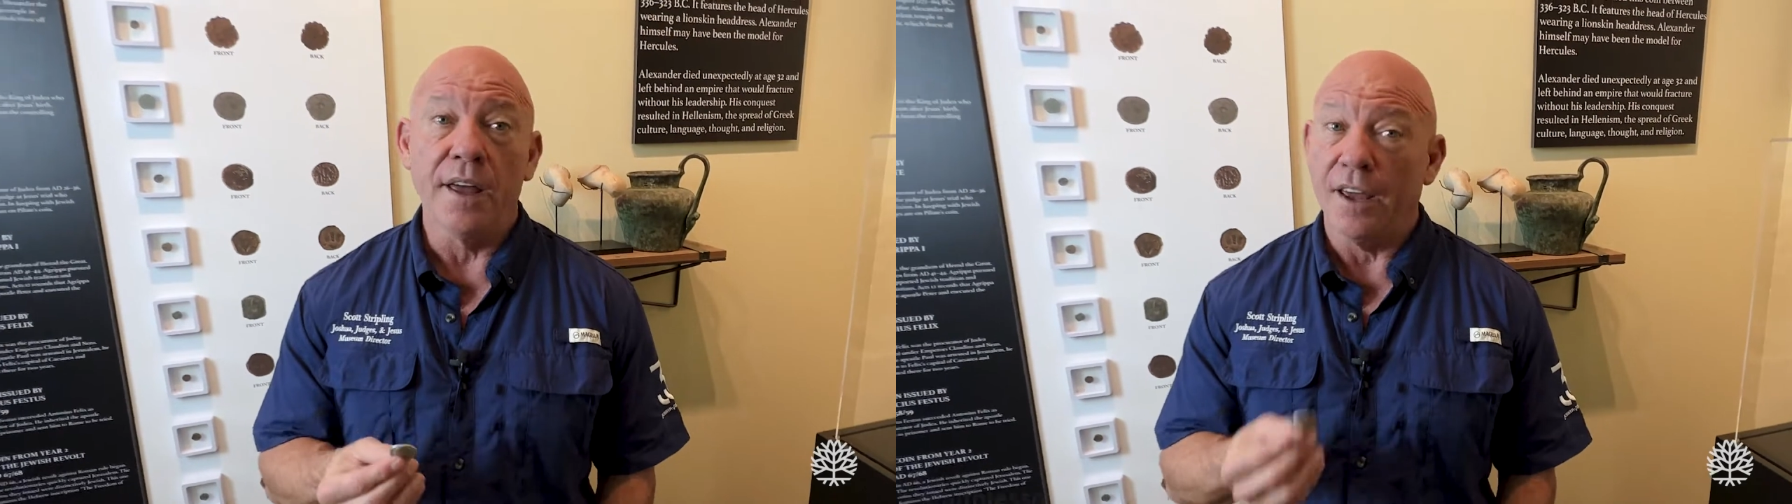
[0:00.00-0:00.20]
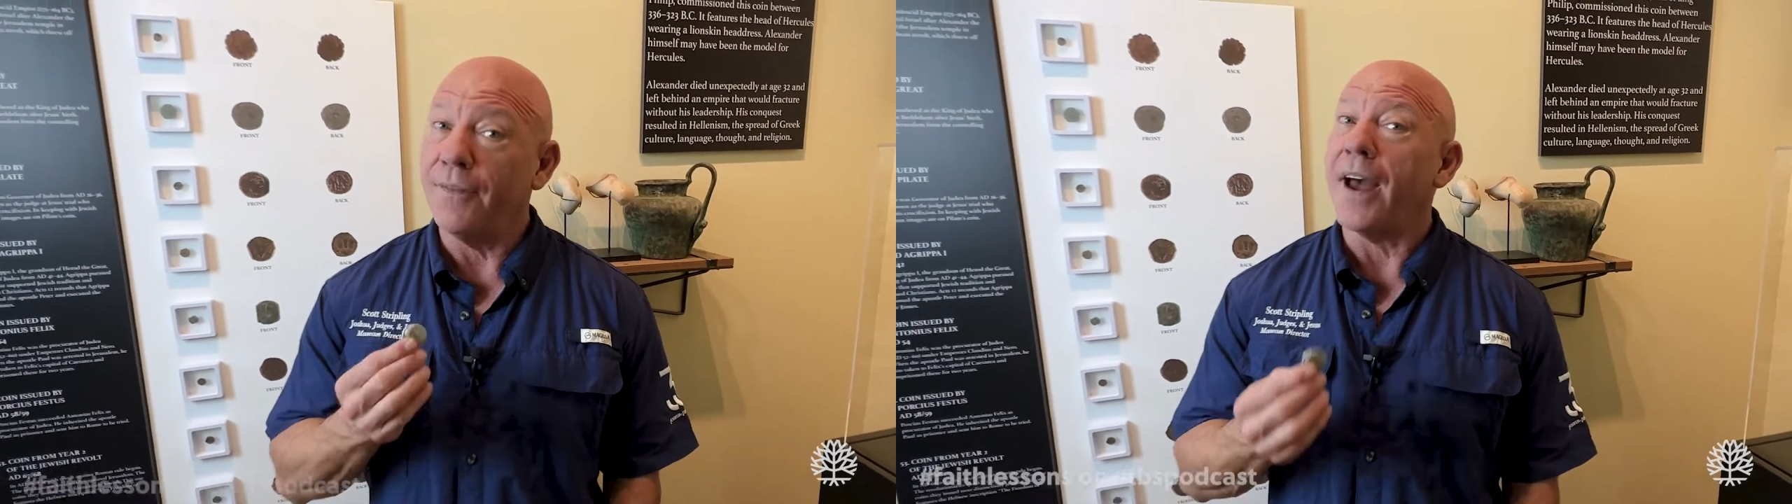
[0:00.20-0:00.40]

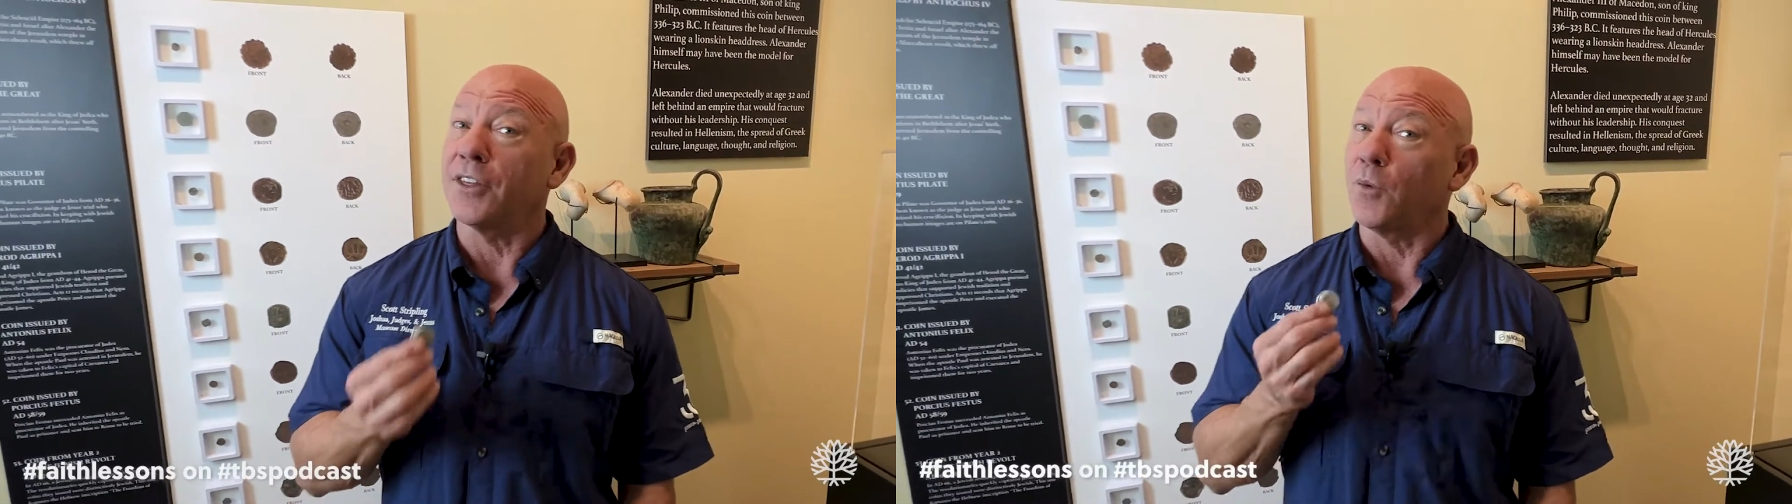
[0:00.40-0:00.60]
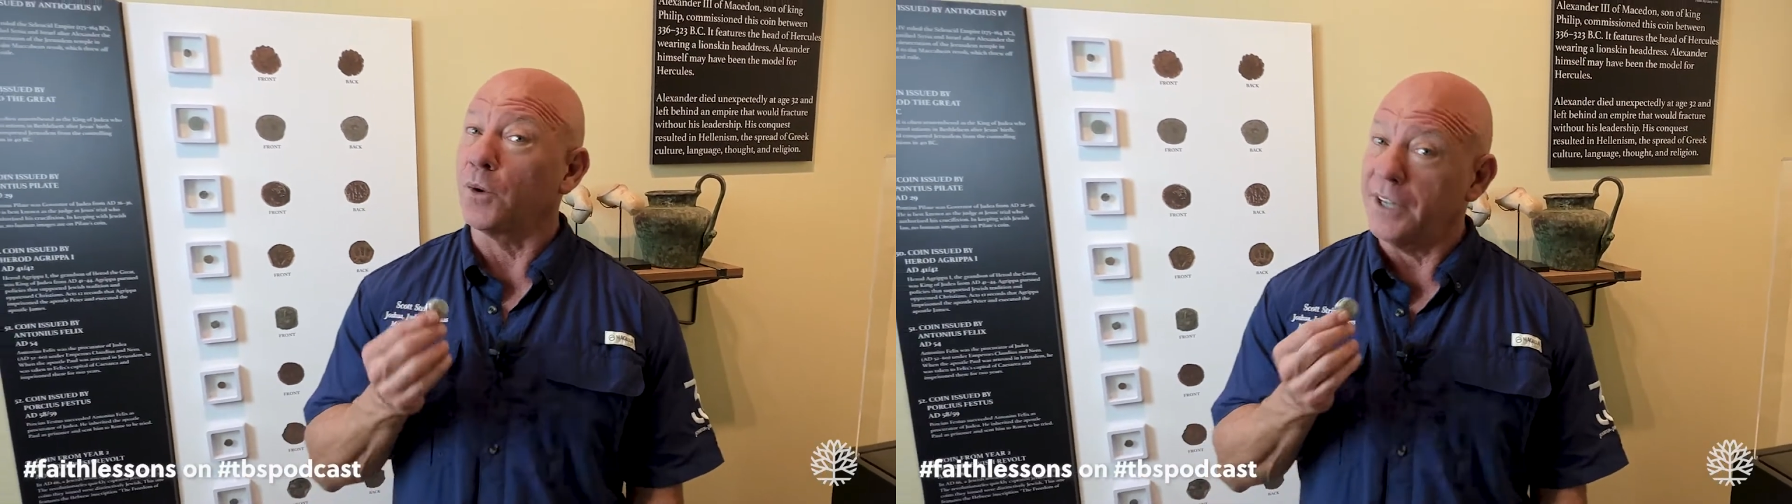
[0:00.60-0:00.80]
In fact,
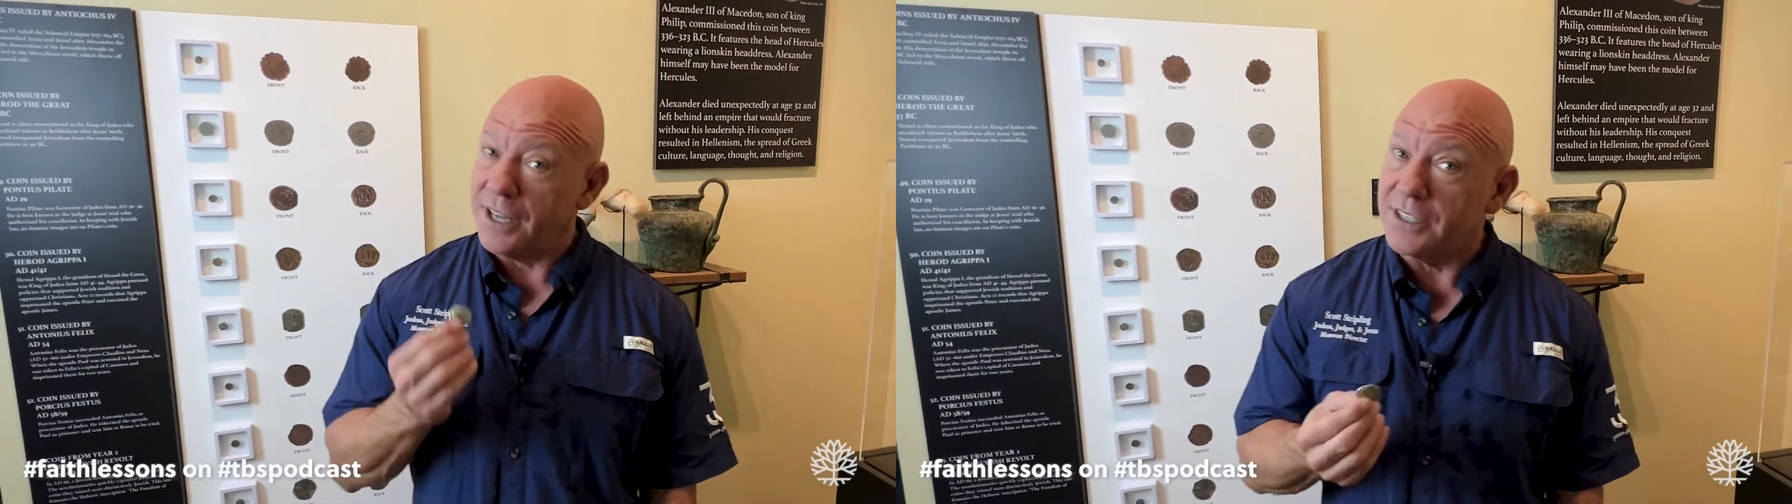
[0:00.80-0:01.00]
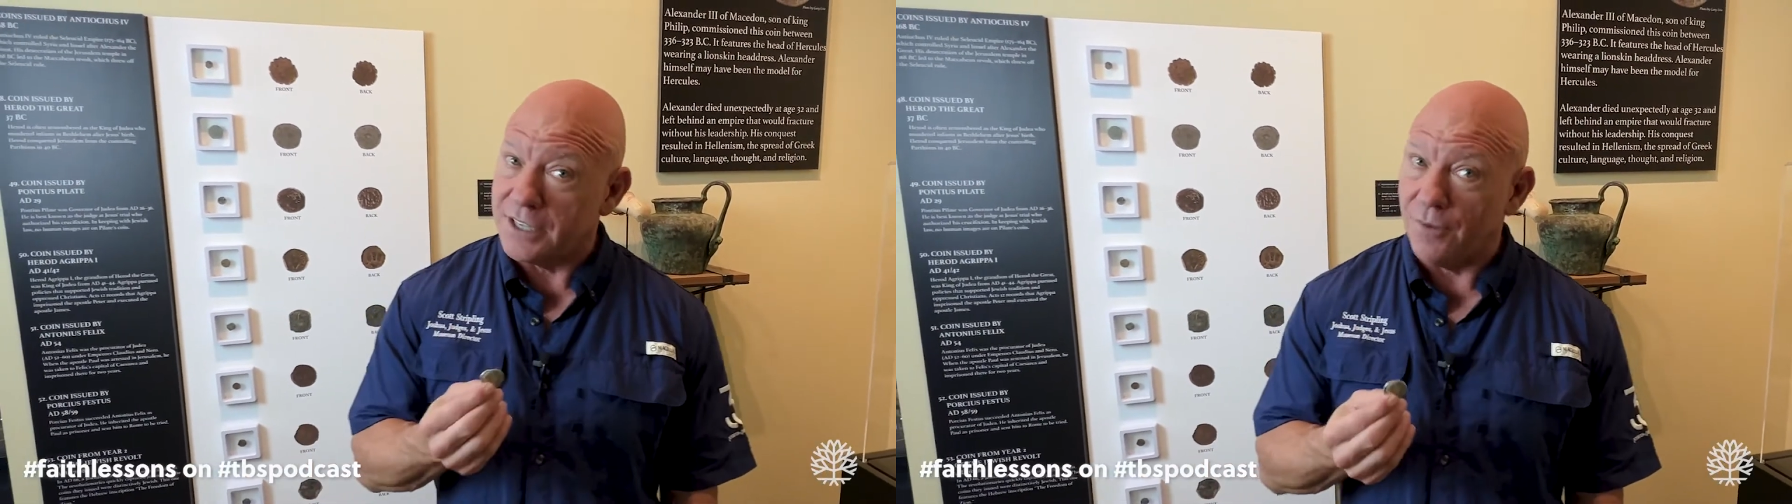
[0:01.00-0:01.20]
there were
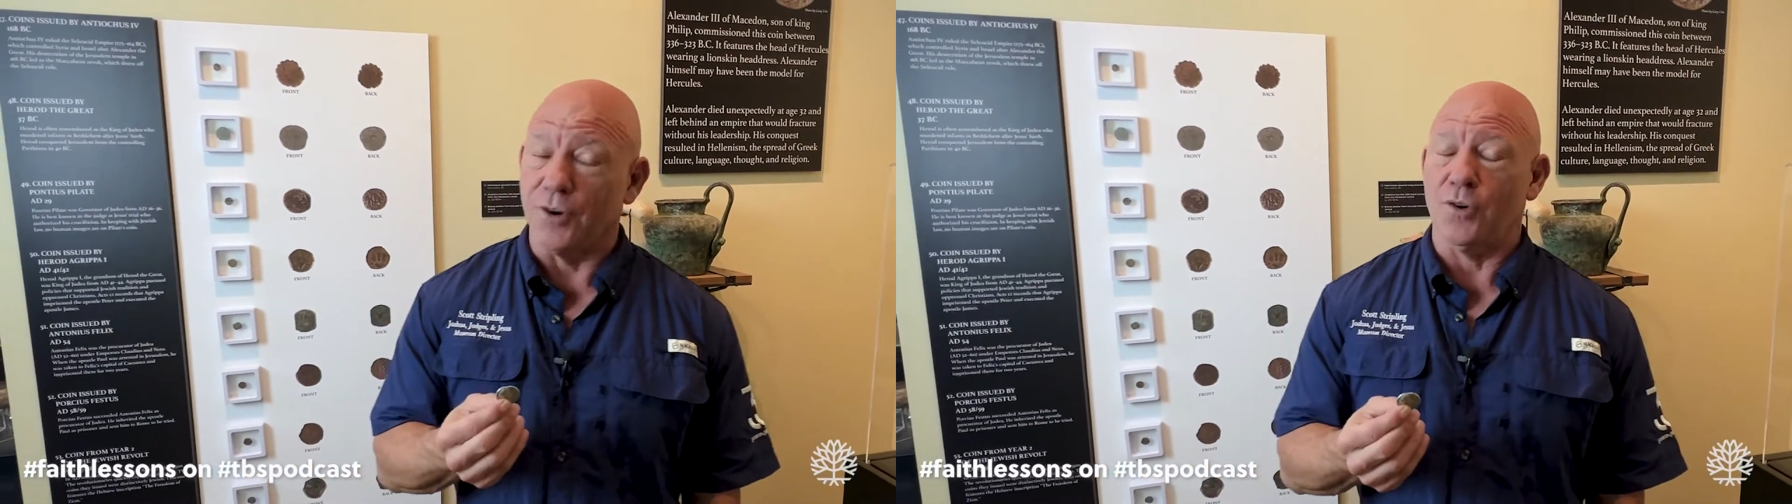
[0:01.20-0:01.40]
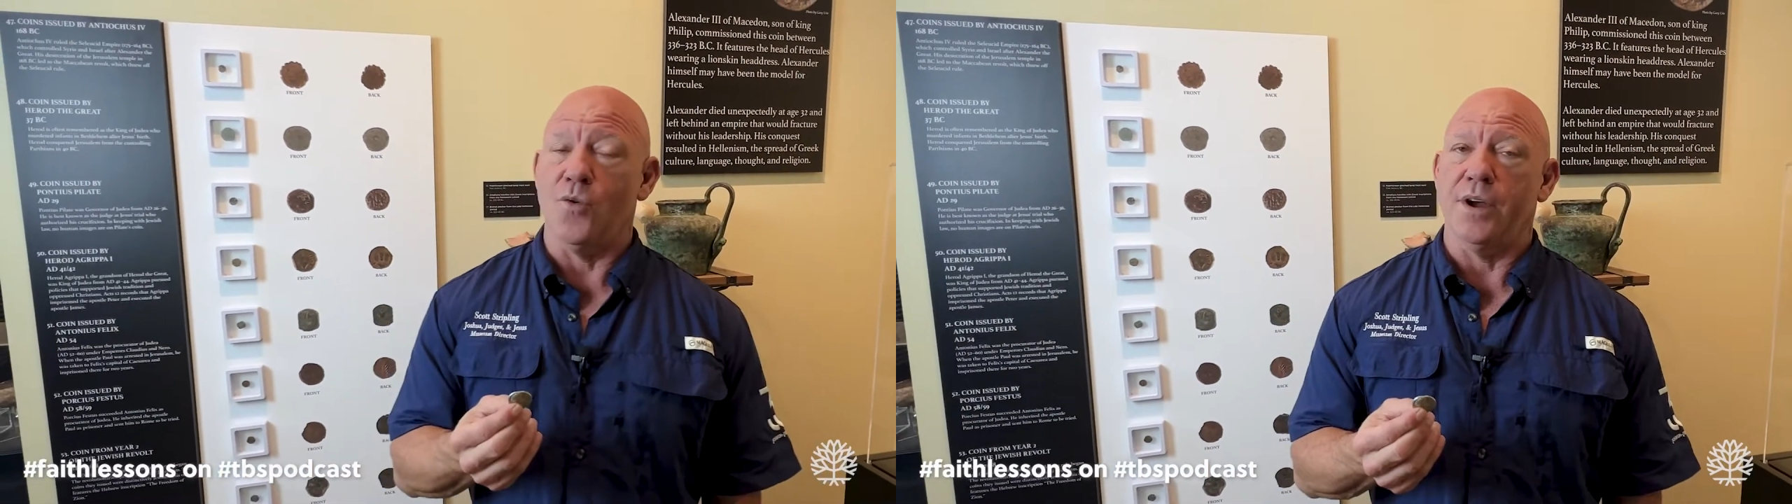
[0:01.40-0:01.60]
10 silver
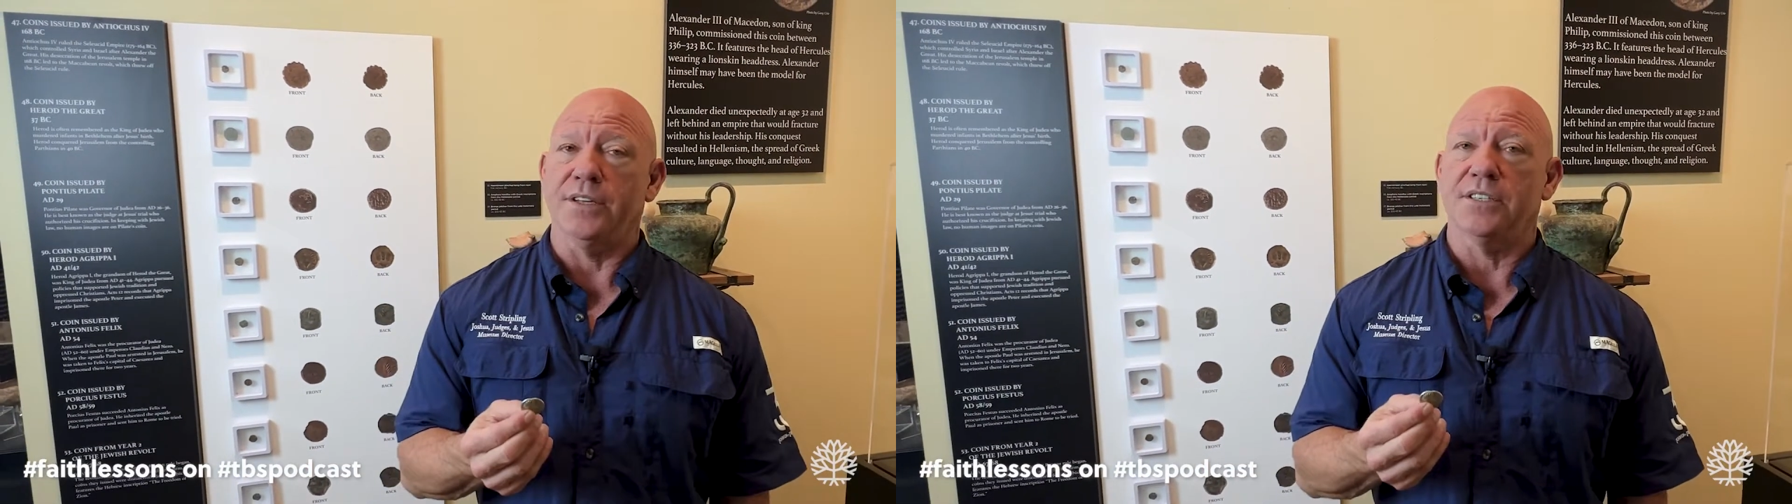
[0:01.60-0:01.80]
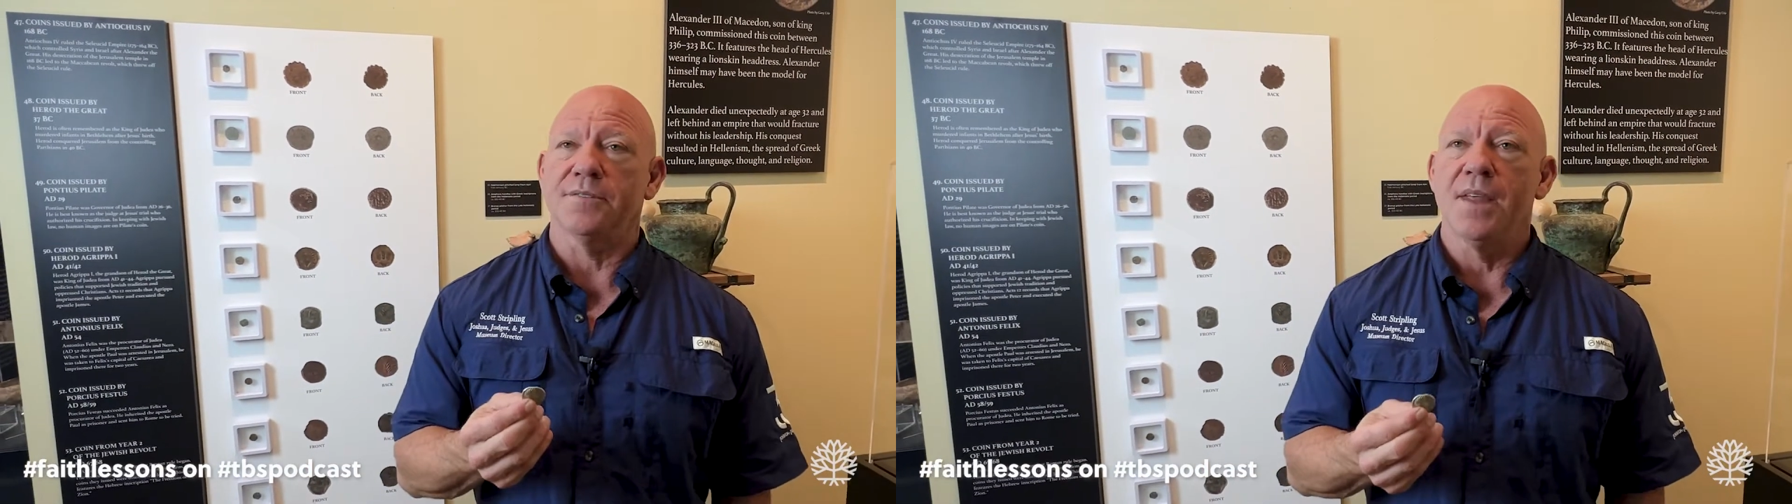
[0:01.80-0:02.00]

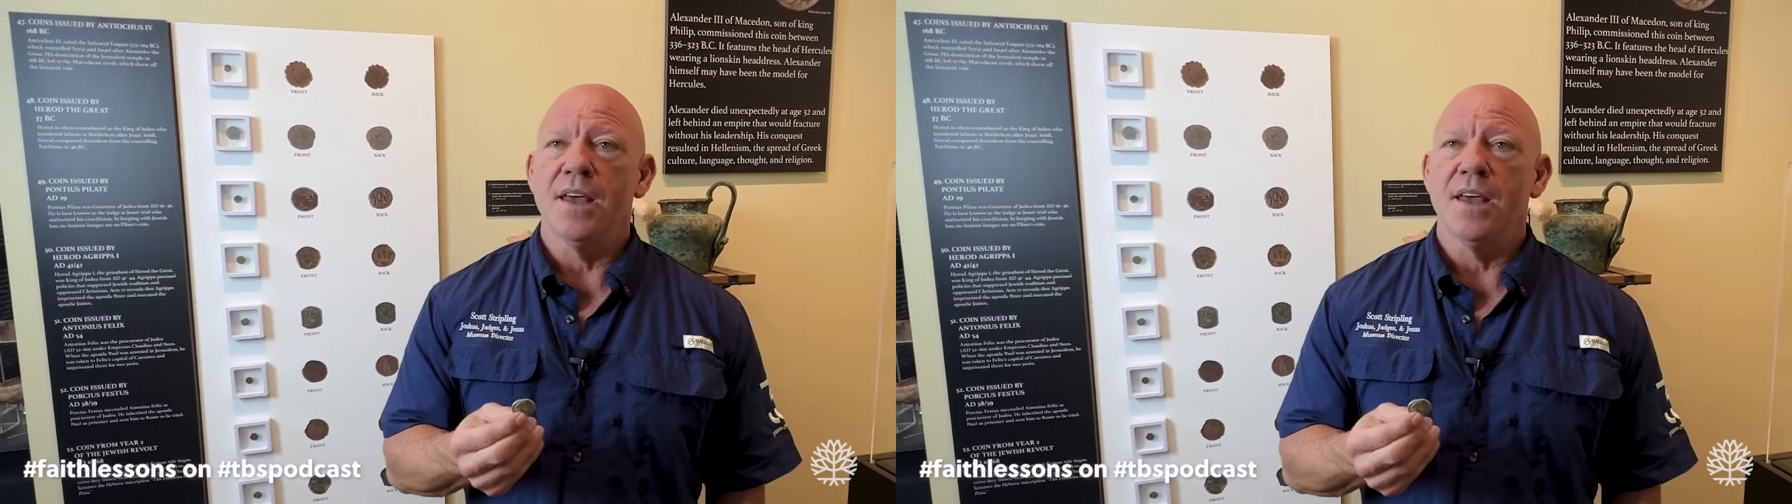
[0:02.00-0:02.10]
coins.